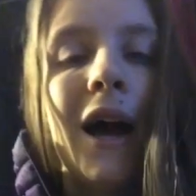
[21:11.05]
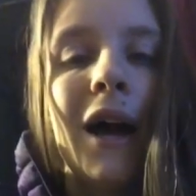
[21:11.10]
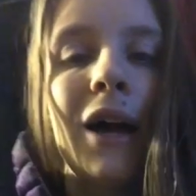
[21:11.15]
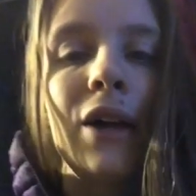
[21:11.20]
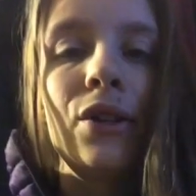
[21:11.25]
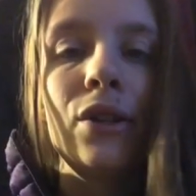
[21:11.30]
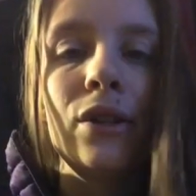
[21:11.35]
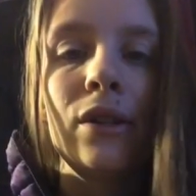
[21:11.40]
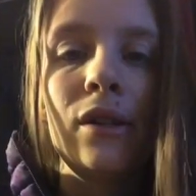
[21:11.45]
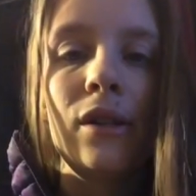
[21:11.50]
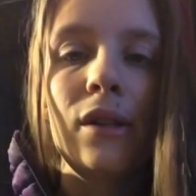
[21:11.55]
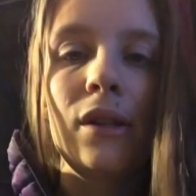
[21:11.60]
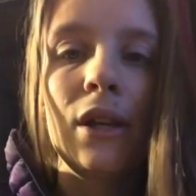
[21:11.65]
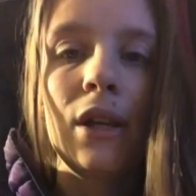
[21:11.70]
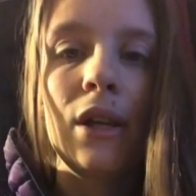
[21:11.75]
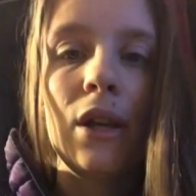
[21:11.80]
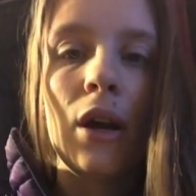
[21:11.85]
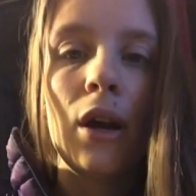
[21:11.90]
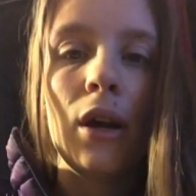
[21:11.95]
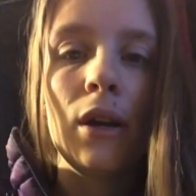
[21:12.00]
I just
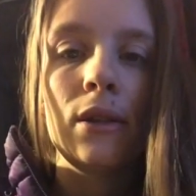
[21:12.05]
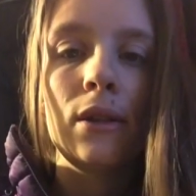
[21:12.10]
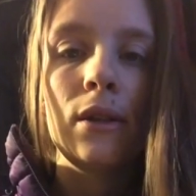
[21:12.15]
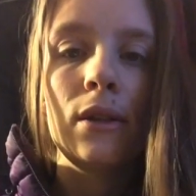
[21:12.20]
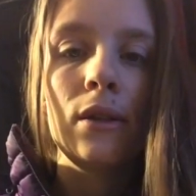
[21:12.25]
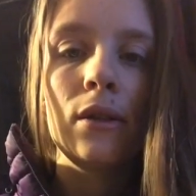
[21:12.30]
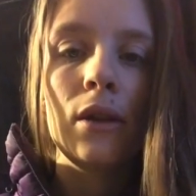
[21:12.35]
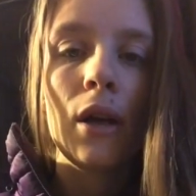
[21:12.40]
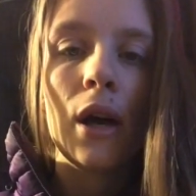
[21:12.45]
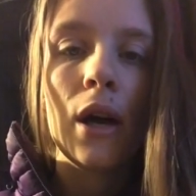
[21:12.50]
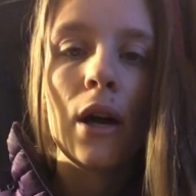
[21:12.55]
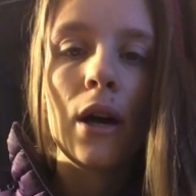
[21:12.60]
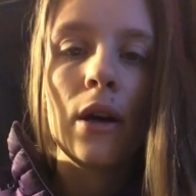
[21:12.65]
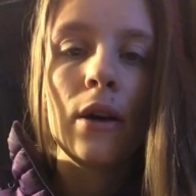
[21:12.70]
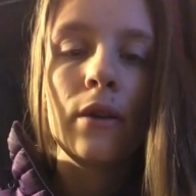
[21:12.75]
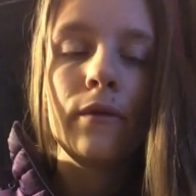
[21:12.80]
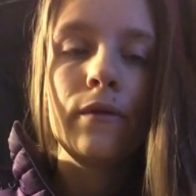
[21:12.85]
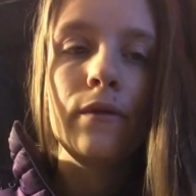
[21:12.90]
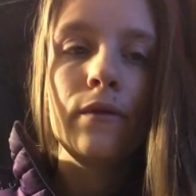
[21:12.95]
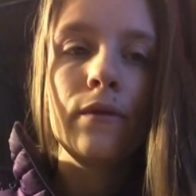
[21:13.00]
did not
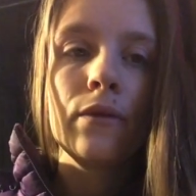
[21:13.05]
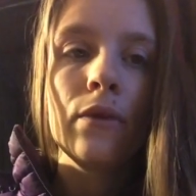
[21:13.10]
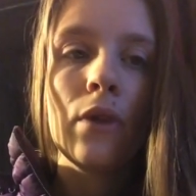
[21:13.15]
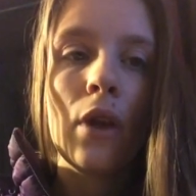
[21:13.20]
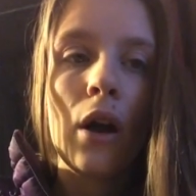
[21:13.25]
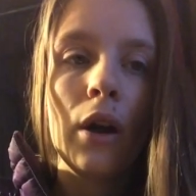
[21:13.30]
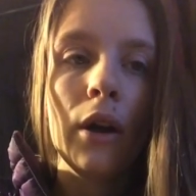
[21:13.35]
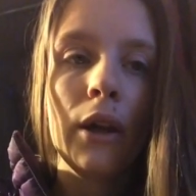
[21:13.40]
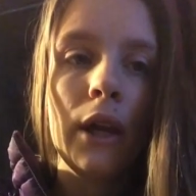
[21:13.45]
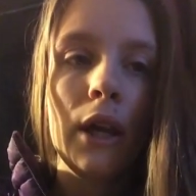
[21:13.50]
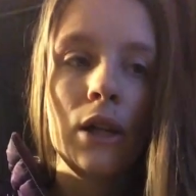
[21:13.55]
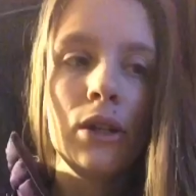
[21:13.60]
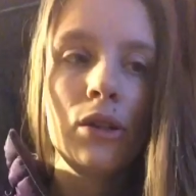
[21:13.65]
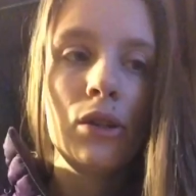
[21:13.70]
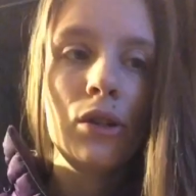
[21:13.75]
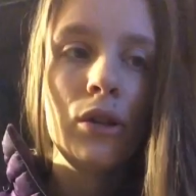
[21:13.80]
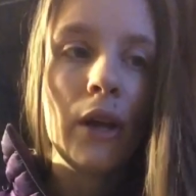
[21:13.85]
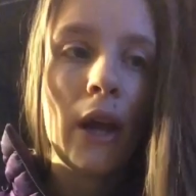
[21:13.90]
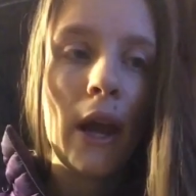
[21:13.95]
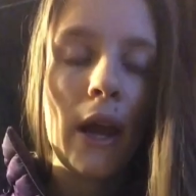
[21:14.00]
uh, vlog
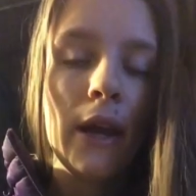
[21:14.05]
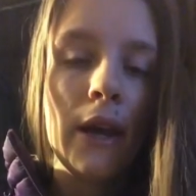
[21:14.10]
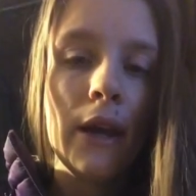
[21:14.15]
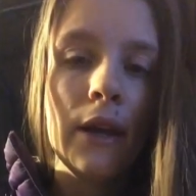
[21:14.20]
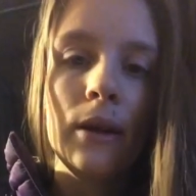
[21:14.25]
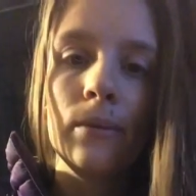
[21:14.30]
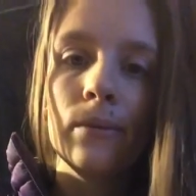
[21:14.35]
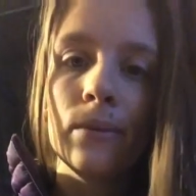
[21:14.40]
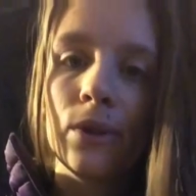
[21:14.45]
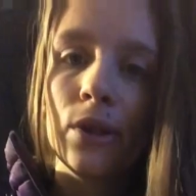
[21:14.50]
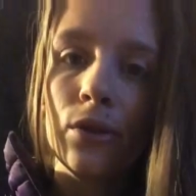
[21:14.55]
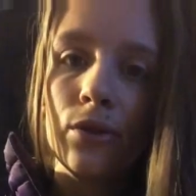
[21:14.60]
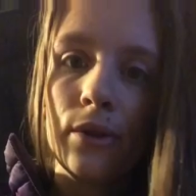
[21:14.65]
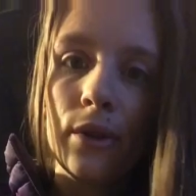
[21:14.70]
yesterday, and I'm so